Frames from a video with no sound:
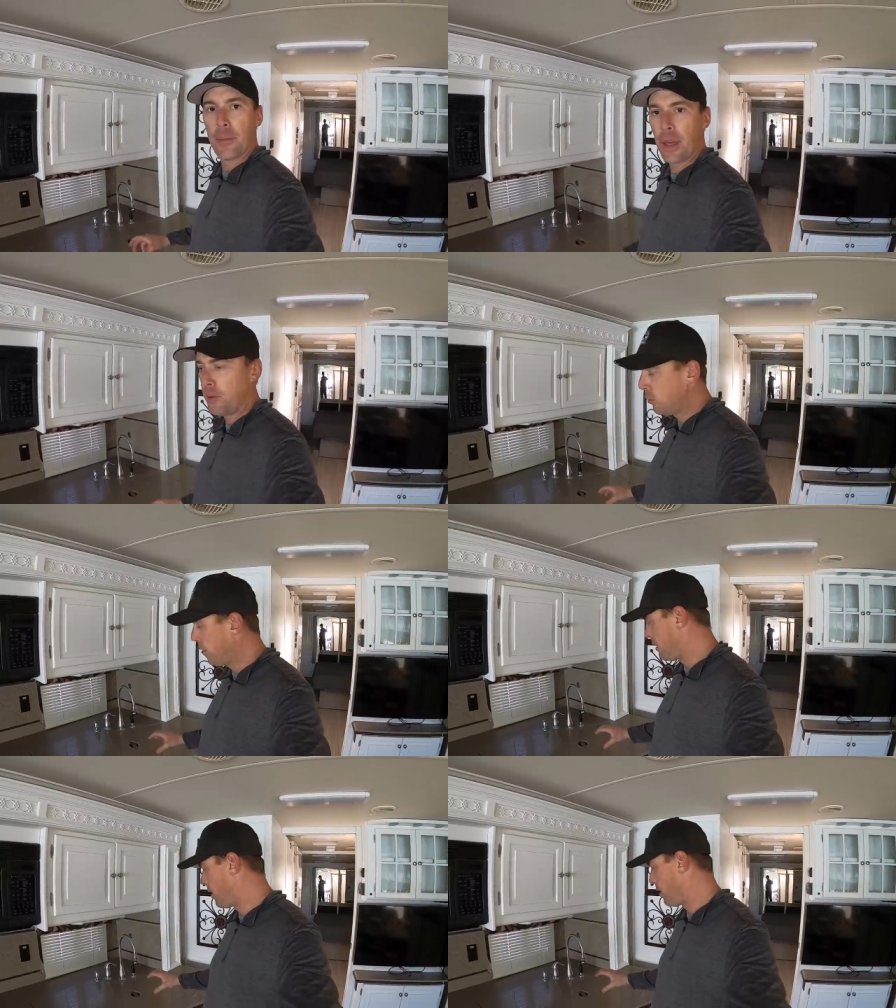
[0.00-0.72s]
them
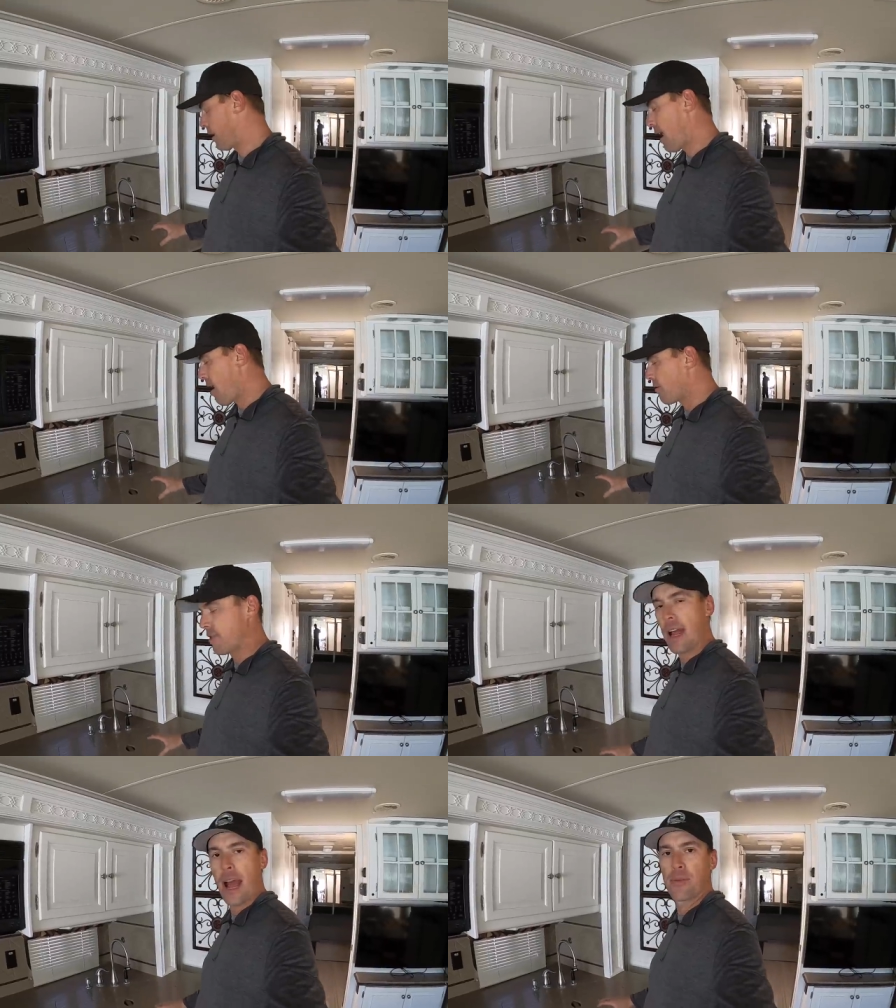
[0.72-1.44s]
in with the, the
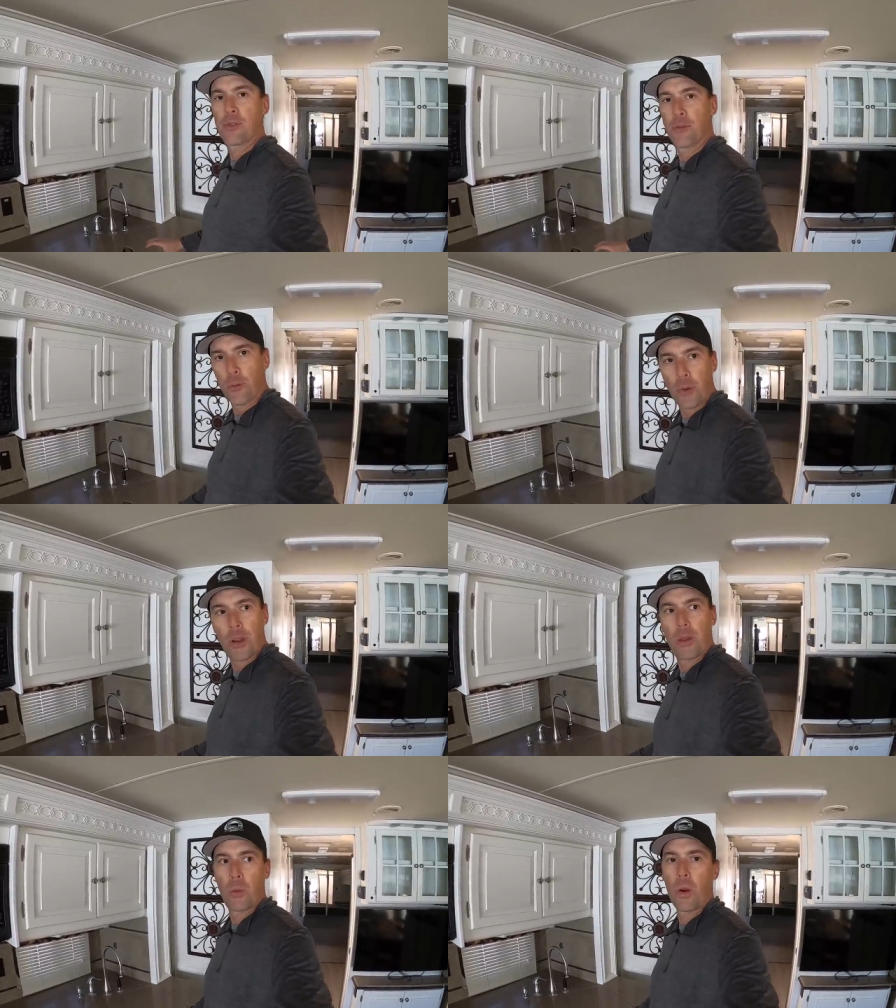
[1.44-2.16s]
countertops
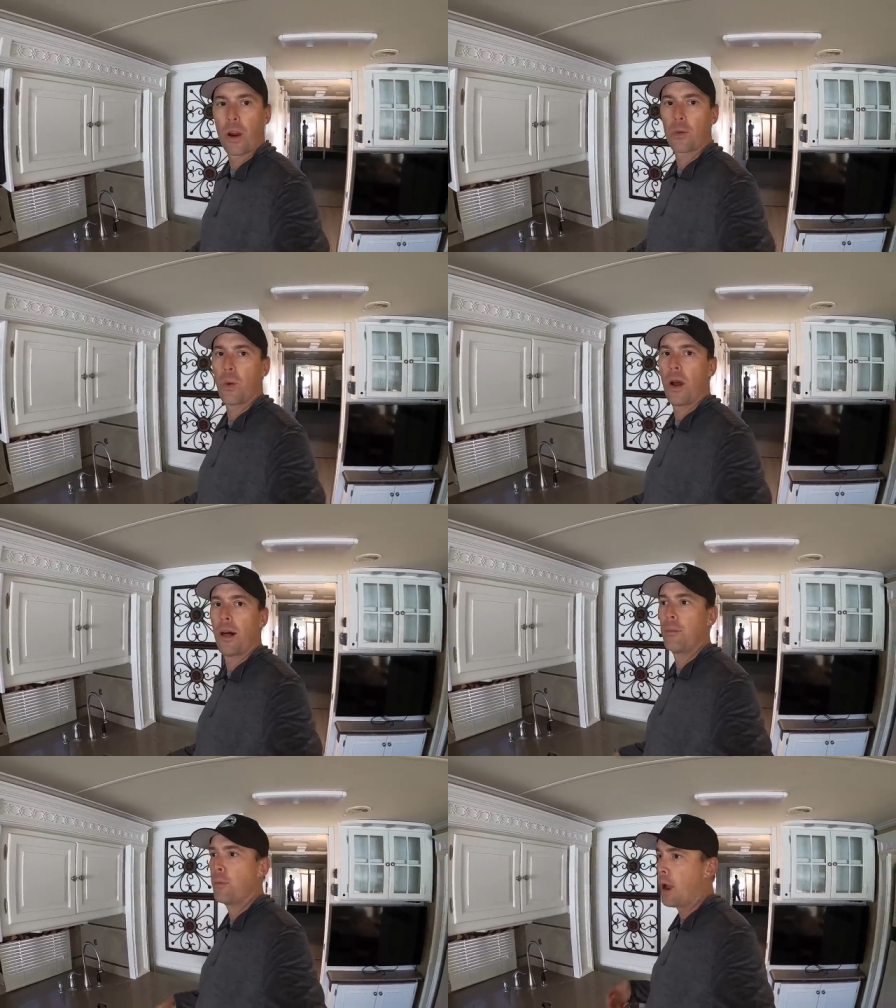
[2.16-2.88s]
really worked
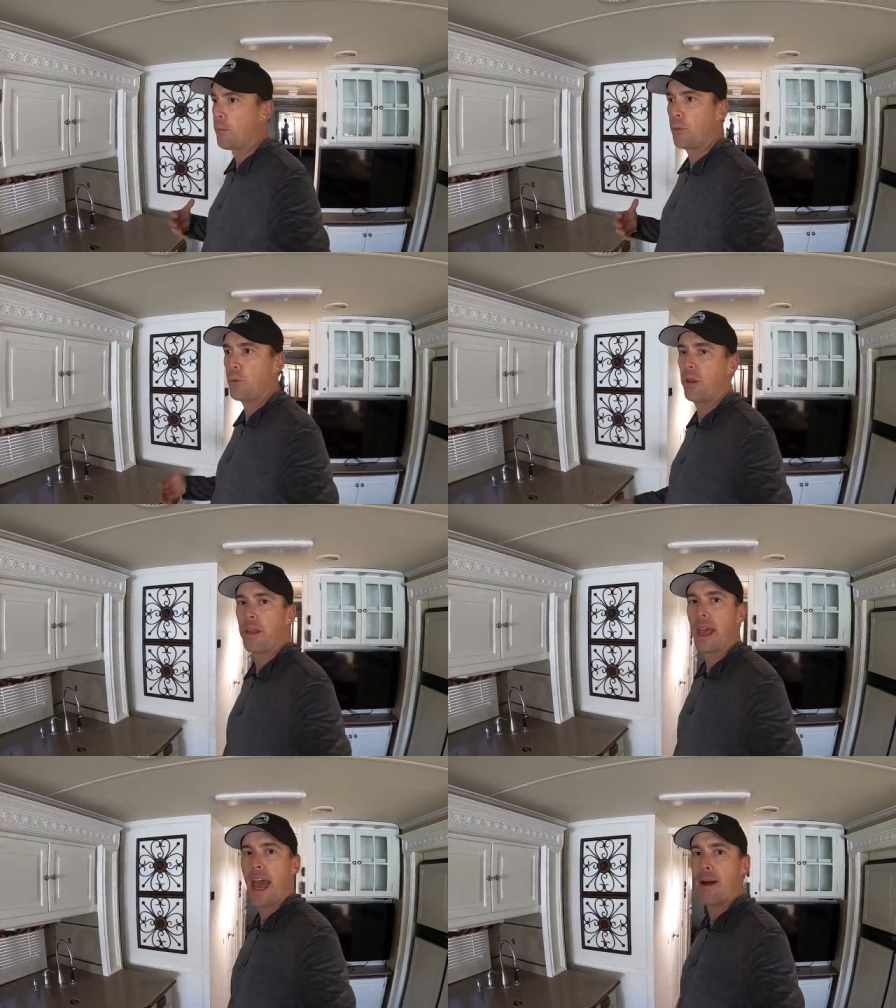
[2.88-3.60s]
well. I'm, I'm
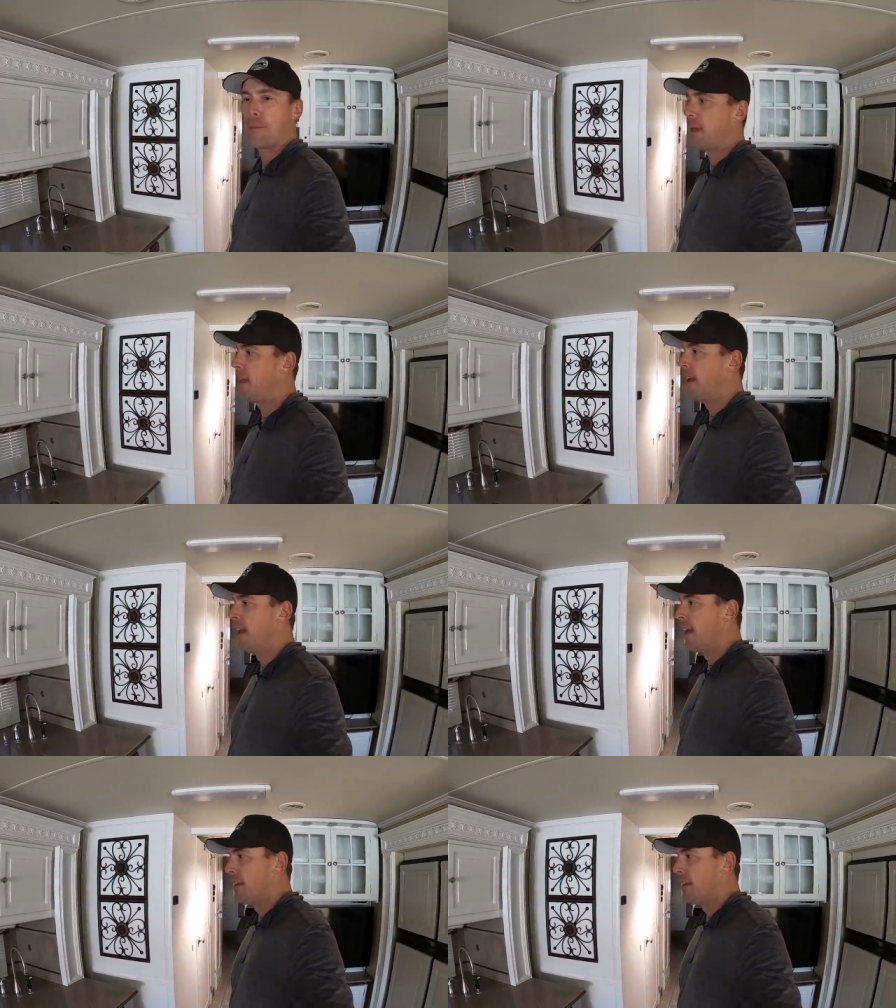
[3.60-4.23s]
really happy.